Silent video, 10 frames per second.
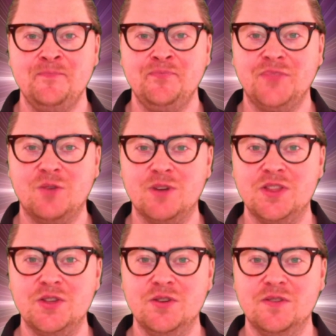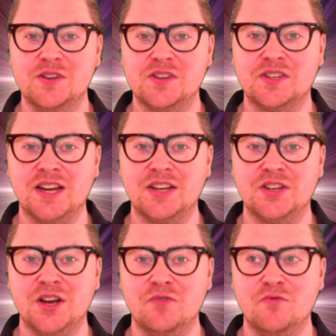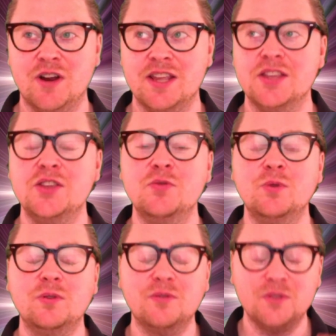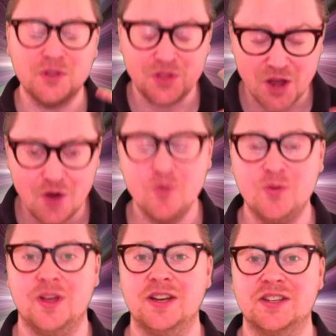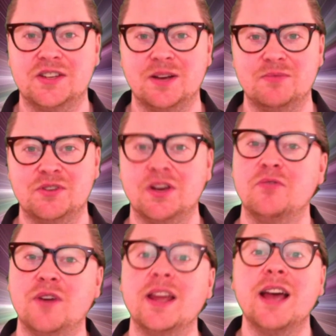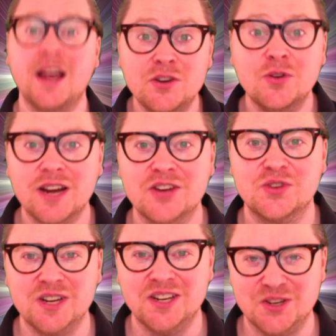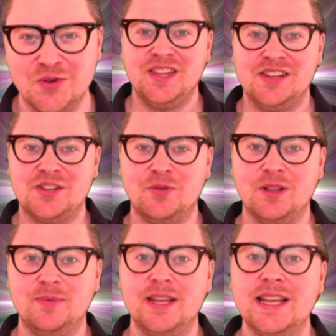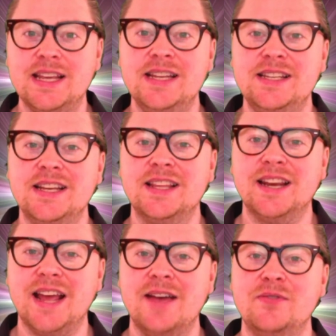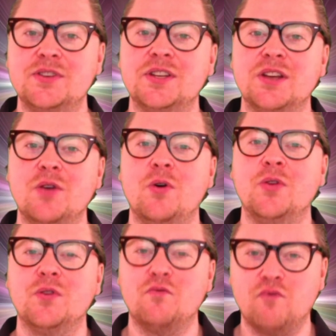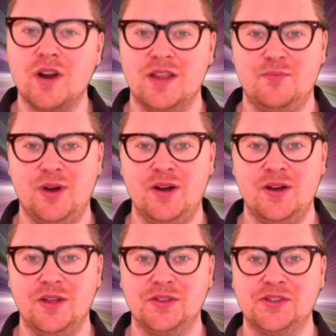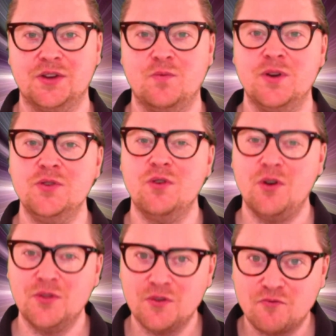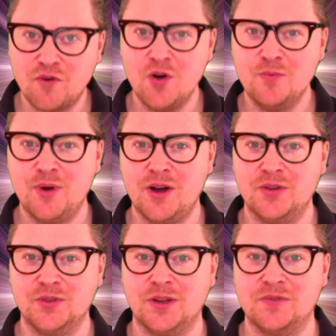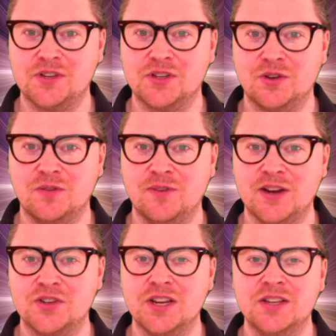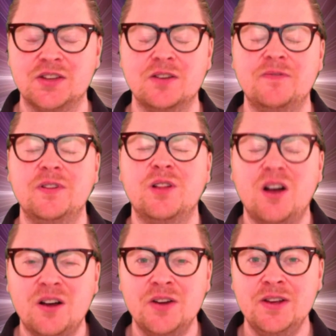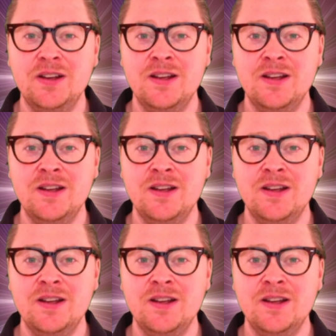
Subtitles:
that when the universe is saying turn right, you will know that it's time to turn right, and you'll actually do it. So it'll be easier than ever to go on the right path. So when you're on the wrong path after solar flash, it's going to feel harder,